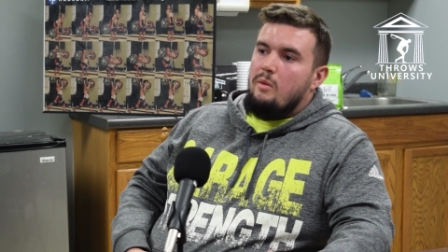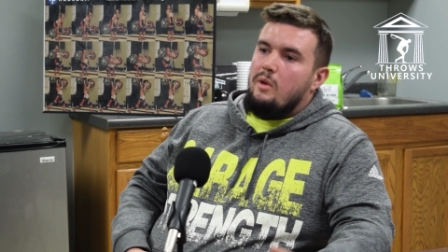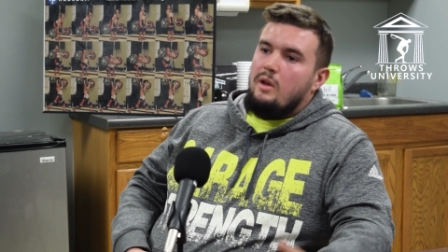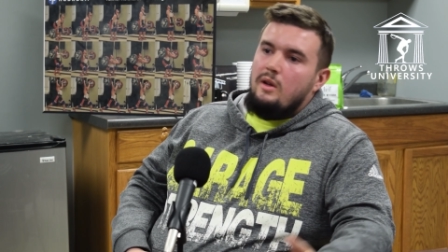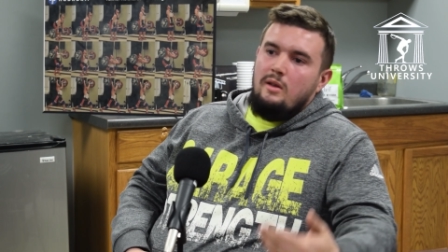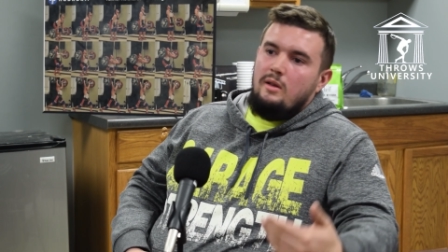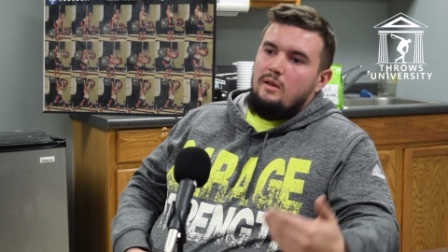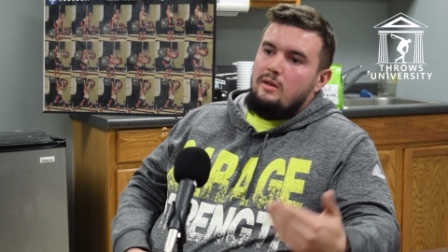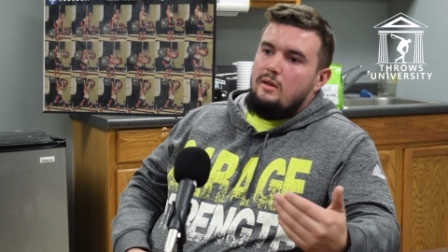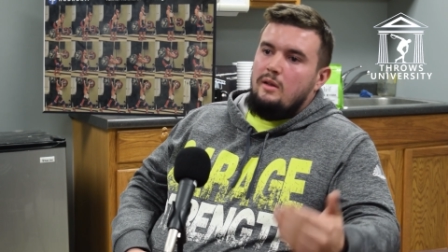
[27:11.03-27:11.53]
I mean,
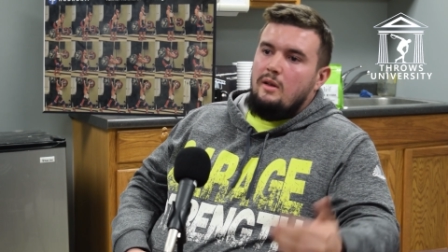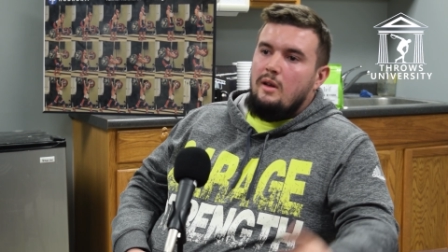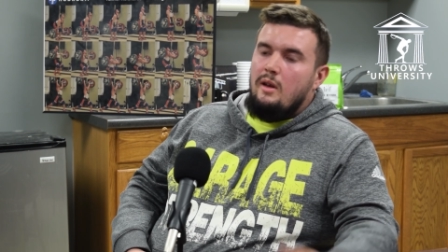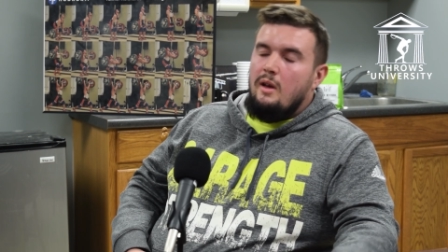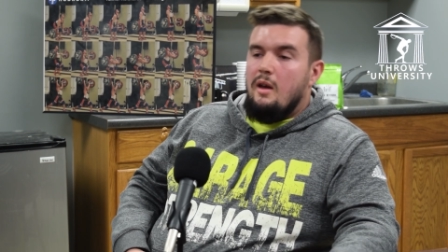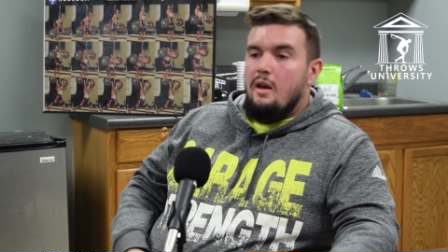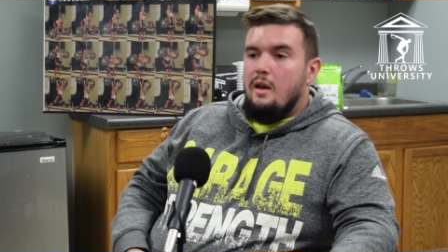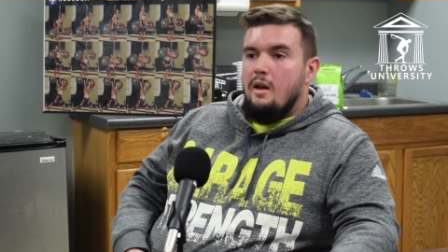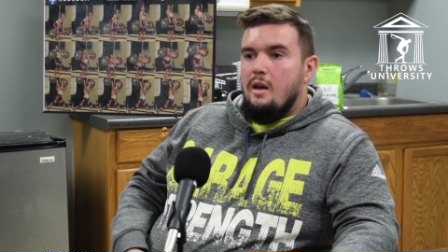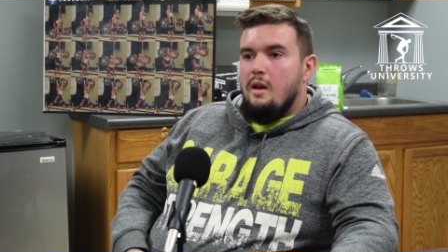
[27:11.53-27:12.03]
because
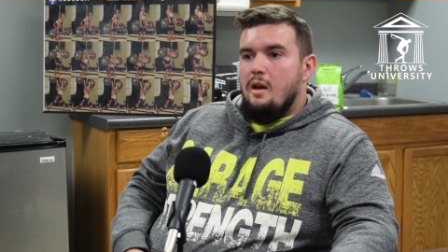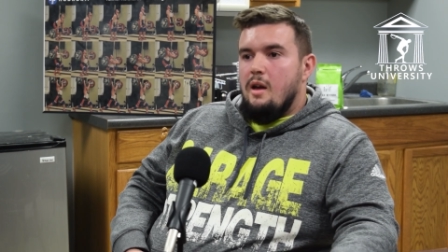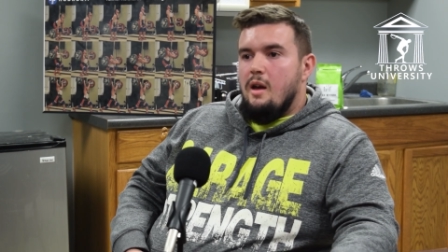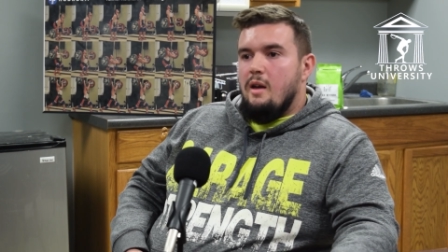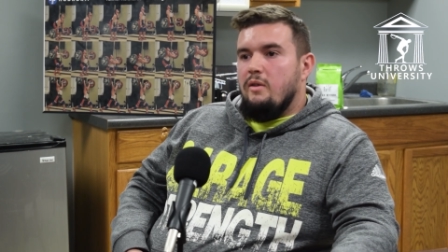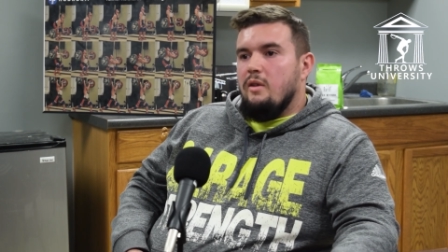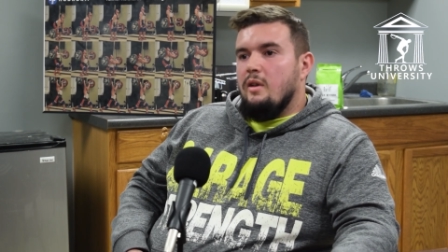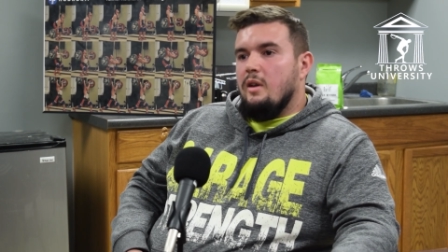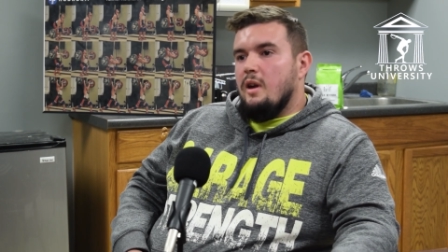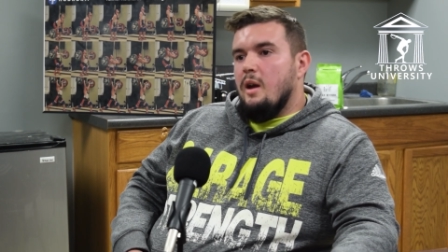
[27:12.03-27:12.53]

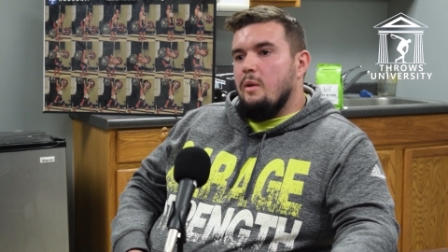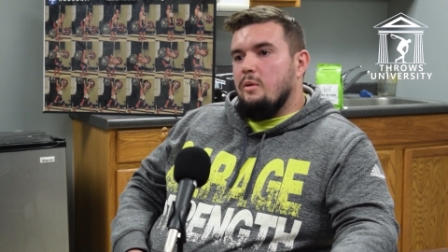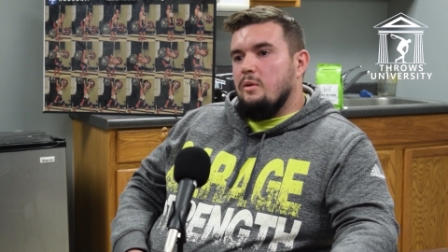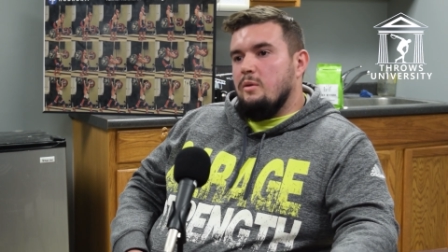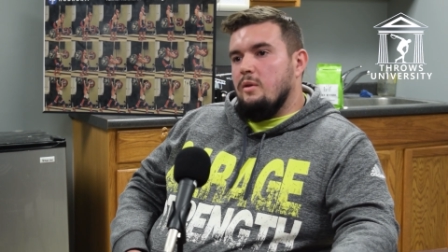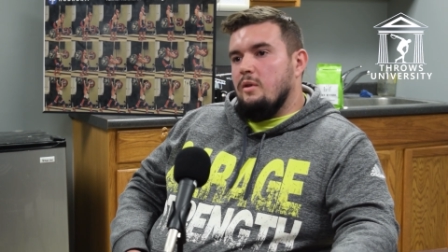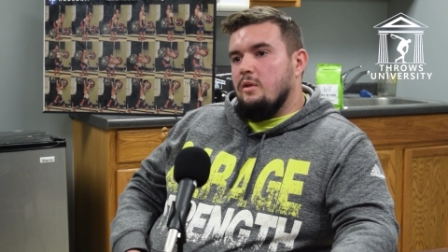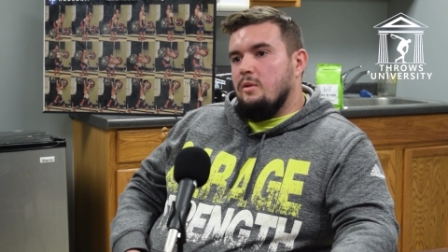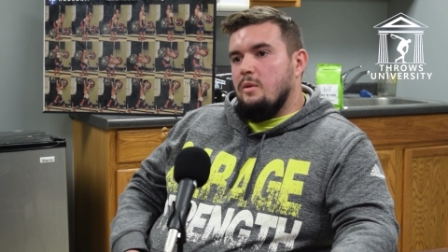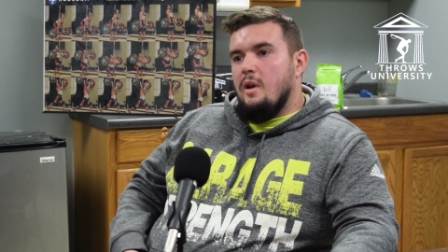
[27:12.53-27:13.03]
I feel like I was
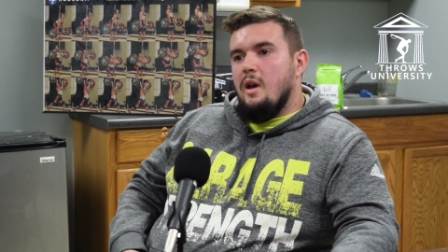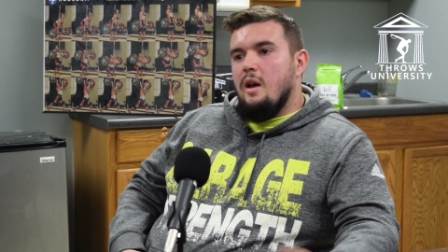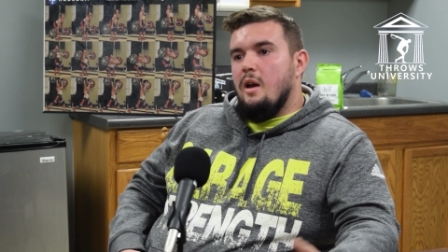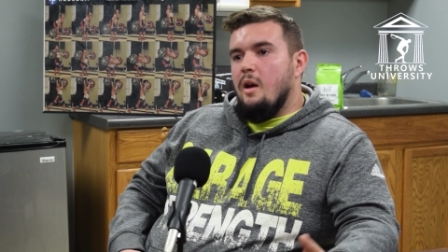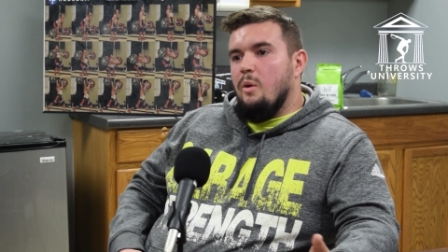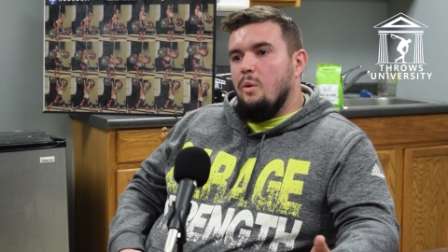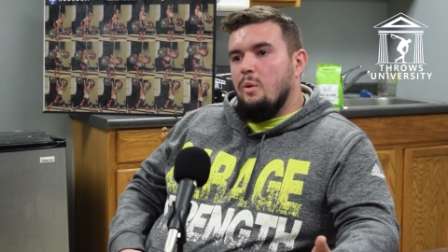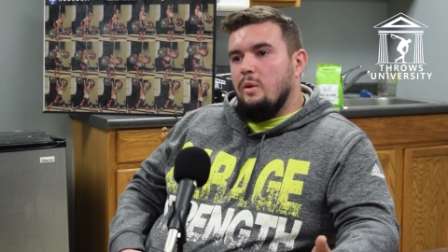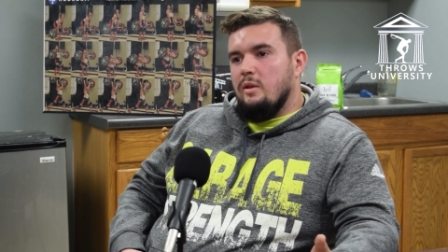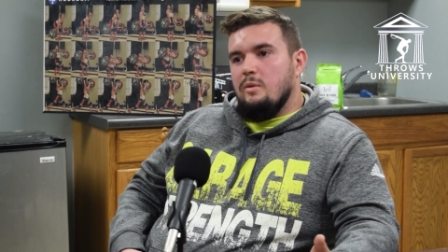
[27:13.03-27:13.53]
one of those. I
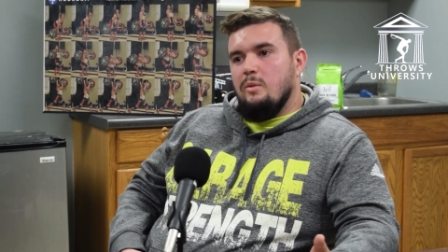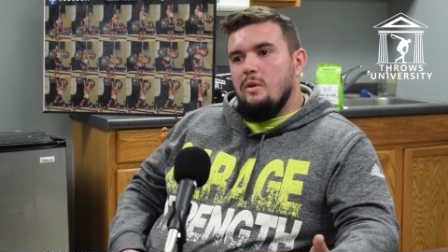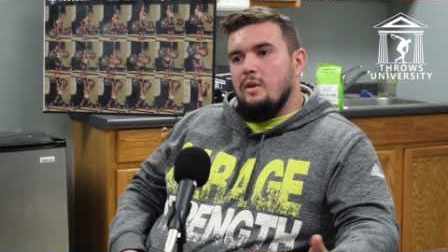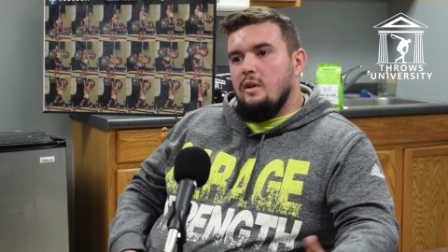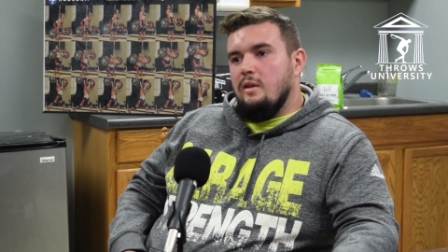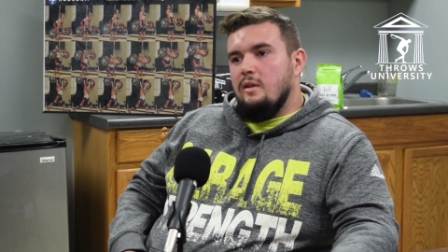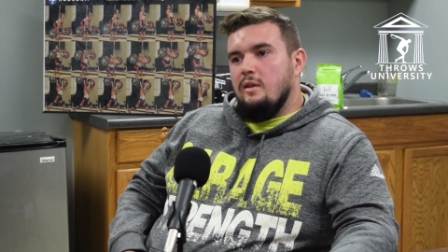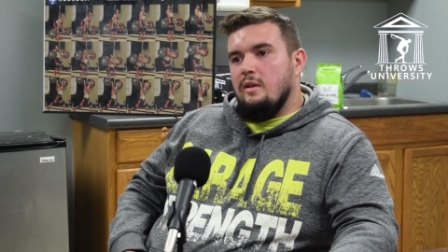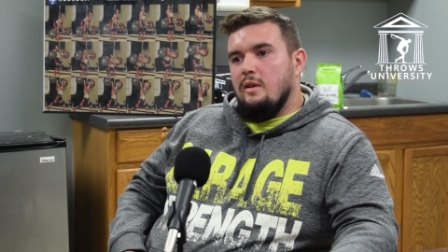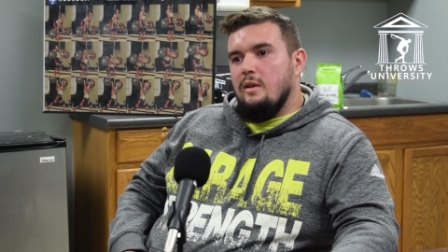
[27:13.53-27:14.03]
always
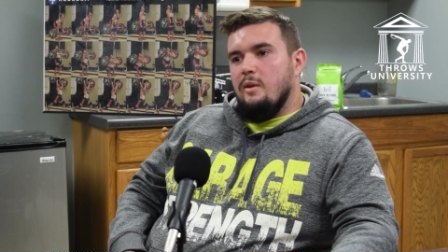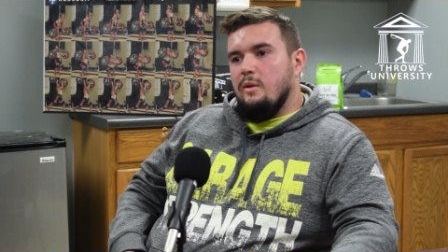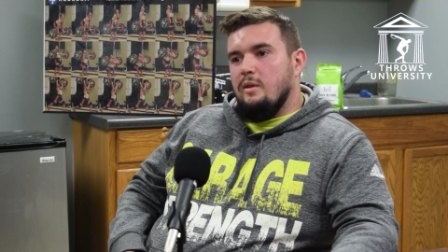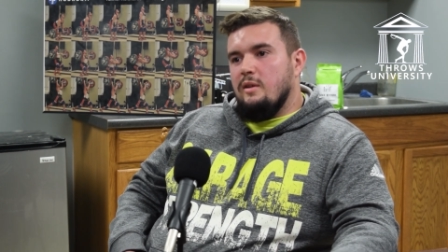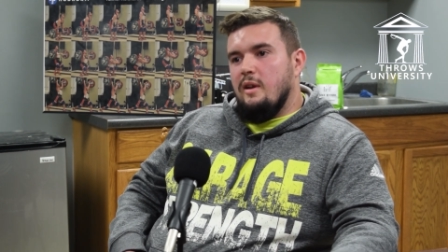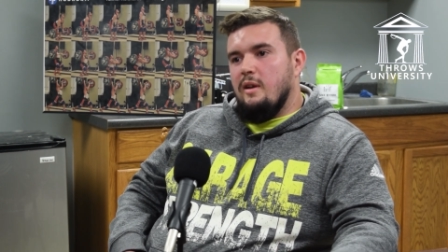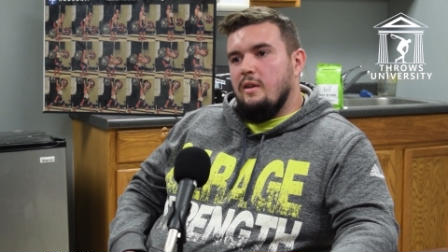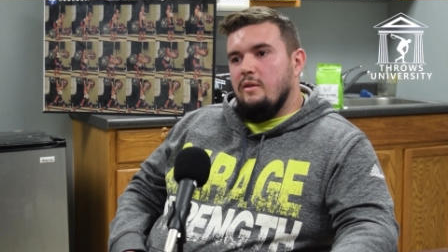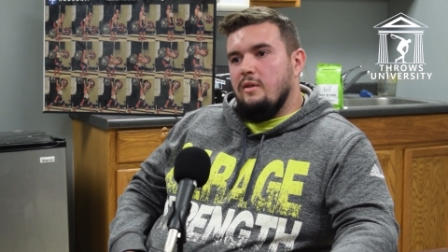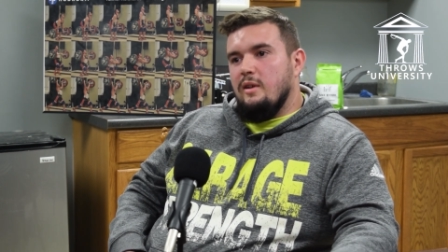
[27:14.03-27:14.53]
wanted to go
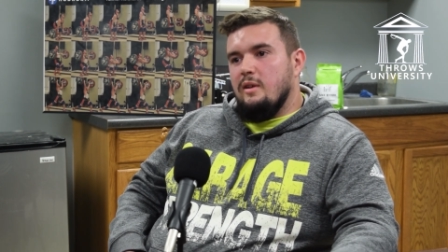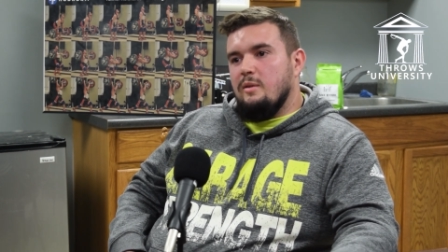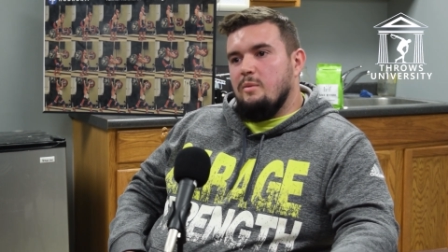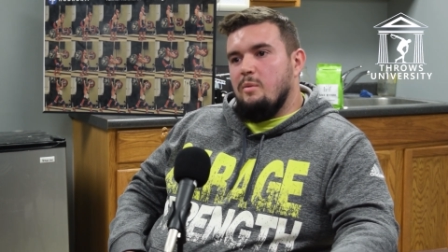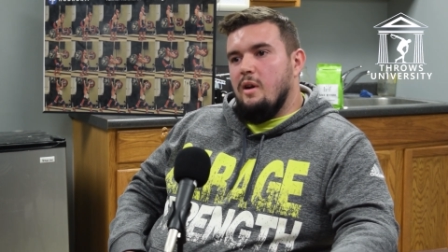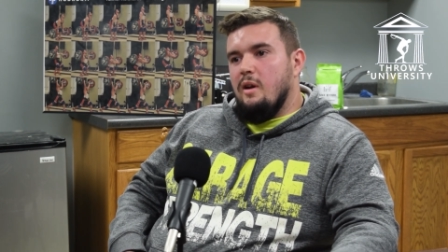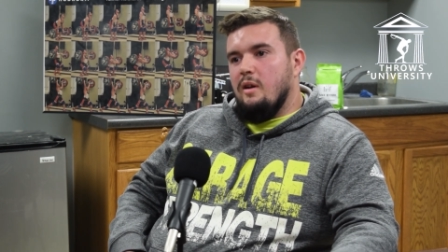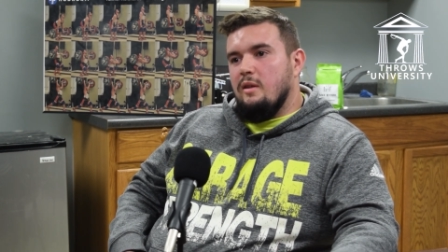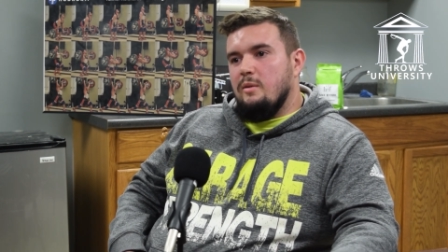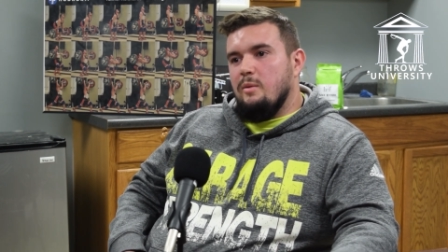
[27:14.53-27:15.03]
as heavy as
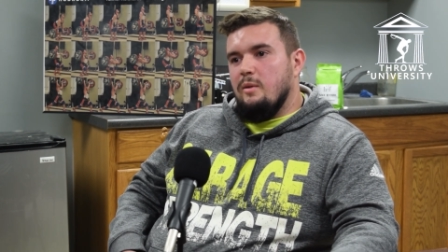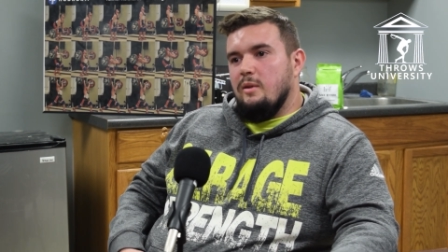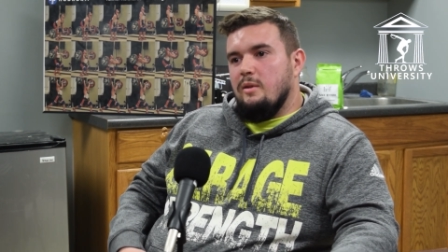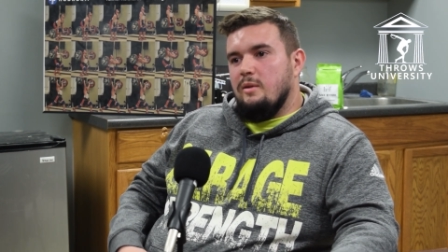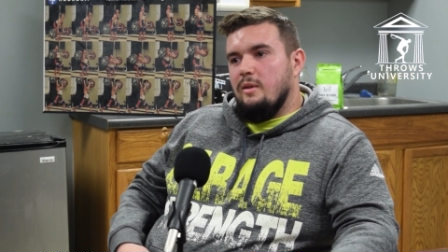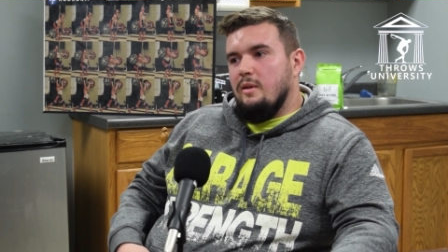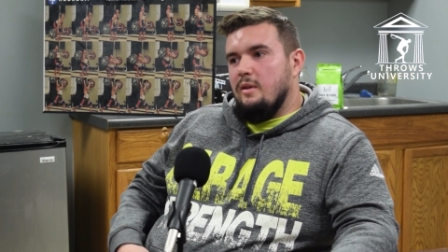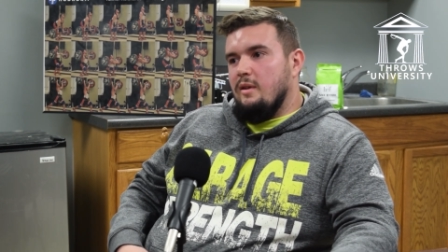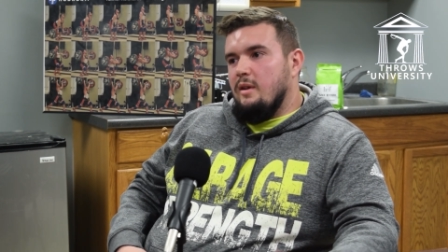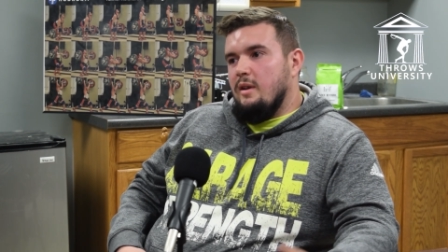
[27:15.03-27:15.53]
possible.
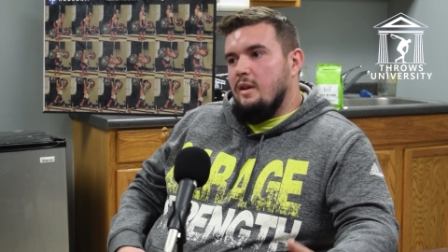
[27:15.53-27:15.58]
So,